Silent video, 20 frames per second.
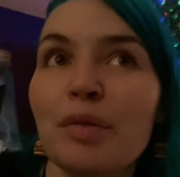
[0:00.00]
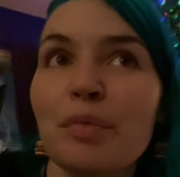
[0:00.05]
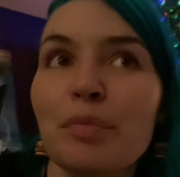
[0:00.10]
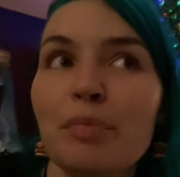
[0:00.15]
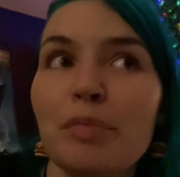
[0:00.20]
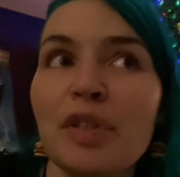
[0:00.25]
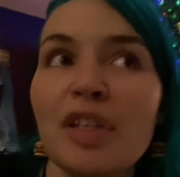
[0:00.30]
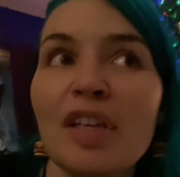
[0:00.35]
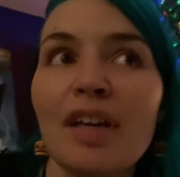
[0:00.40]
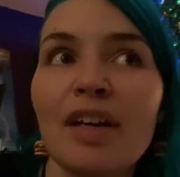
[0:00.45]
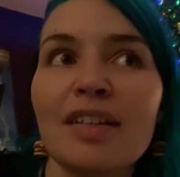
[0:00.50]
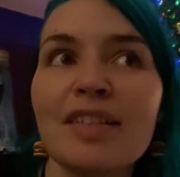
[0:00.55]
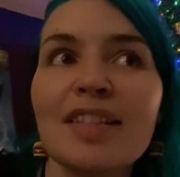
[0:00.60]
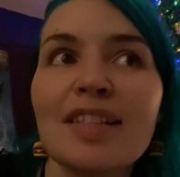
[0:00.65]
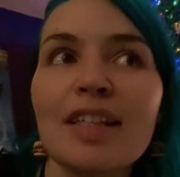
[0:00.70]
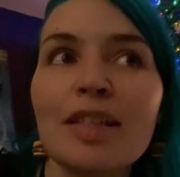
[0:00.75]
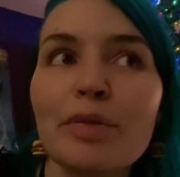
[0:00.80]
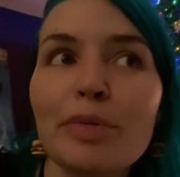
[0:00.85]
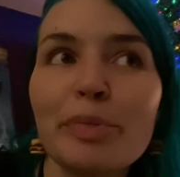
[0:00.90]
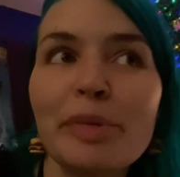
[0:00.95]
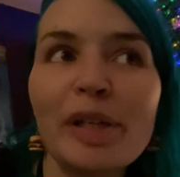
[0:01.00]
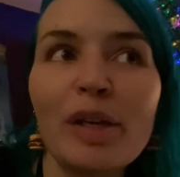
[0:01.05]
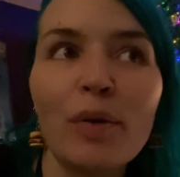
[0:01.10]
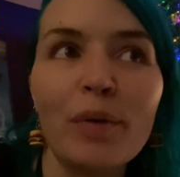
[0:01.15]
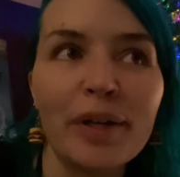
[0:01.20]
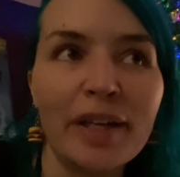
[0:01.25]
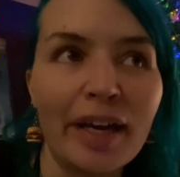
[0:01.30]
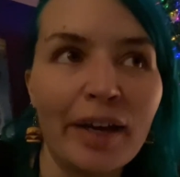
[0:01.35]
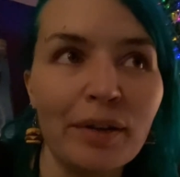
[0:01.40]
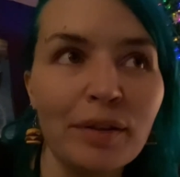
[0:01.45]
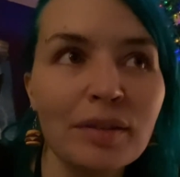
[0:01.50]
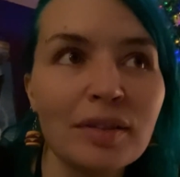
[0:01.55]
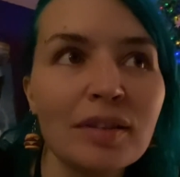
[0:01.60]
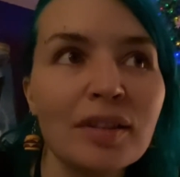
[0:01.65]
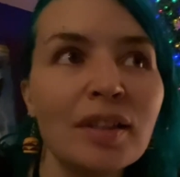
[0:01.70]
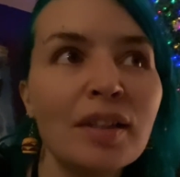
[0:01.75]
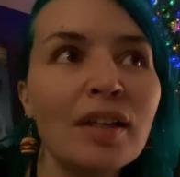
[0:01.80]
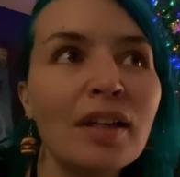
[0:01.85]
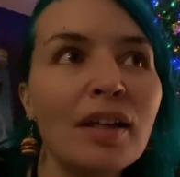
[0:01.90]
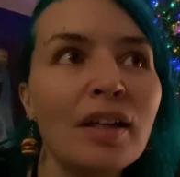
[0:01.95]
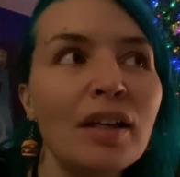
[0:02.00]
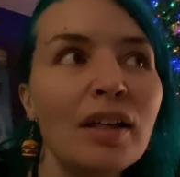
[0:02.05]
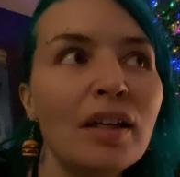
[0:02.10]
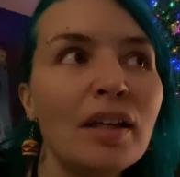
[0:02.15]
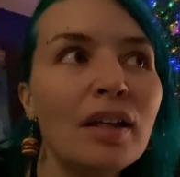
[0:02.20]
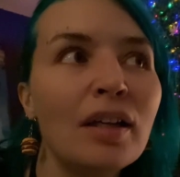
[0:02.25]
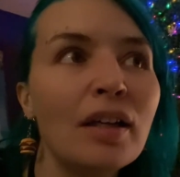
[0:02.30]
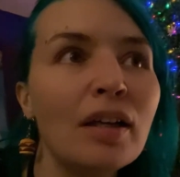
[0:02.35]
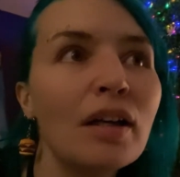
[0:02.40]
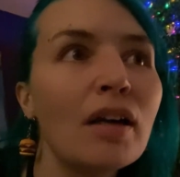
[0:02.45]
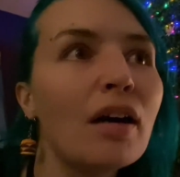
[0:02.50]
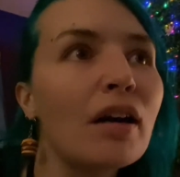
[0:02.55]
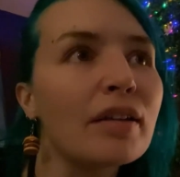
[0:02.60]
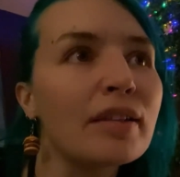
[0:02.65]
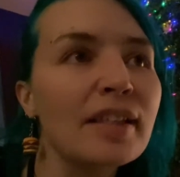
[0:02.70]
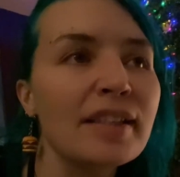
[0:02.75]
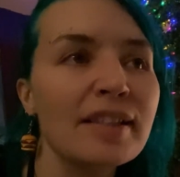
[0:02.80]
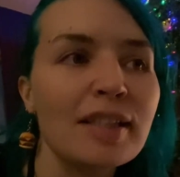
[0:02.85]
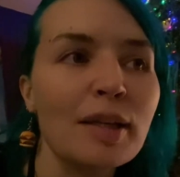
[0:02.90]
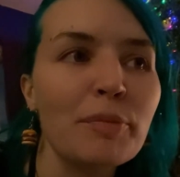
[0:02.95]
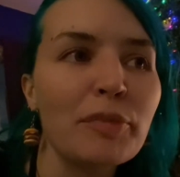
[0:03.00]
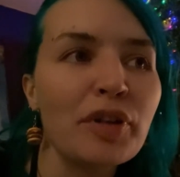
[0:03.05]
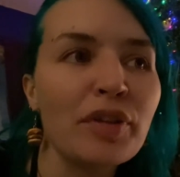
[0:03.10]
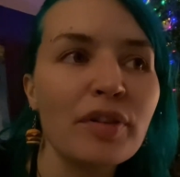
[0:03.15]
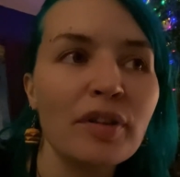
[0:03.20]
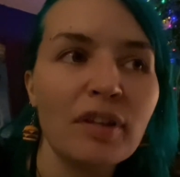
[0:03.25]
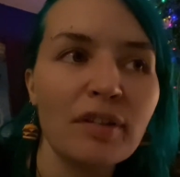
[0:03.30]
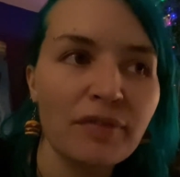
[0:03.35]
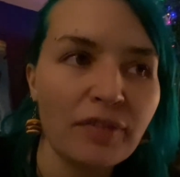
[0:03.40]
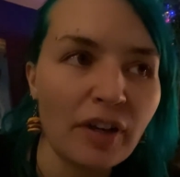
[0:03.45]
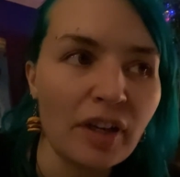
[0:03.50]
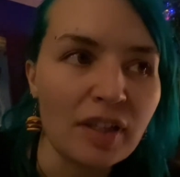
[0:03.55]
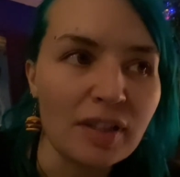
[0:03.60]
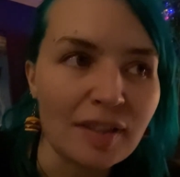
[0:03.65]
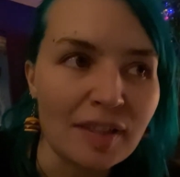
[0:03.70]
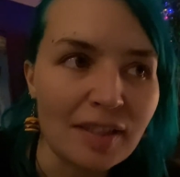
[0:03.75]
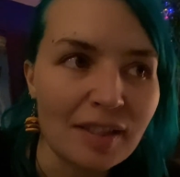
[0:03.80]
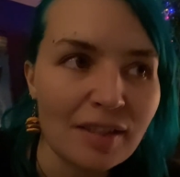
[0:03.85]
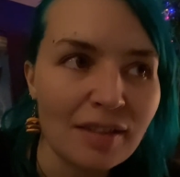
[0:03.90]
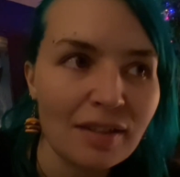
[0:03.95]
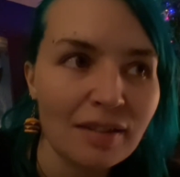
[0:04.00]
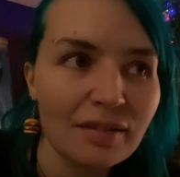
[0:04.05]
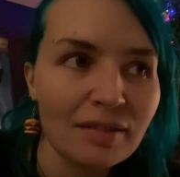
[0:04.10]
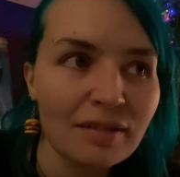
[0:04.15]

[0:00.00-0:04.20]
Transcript: because this will be going out on December 31st.